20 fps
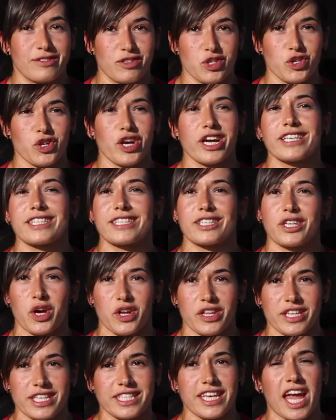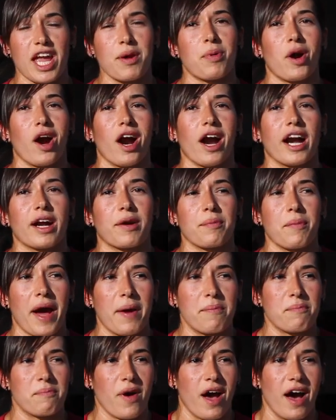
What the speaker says: tricks, go to the skate park. My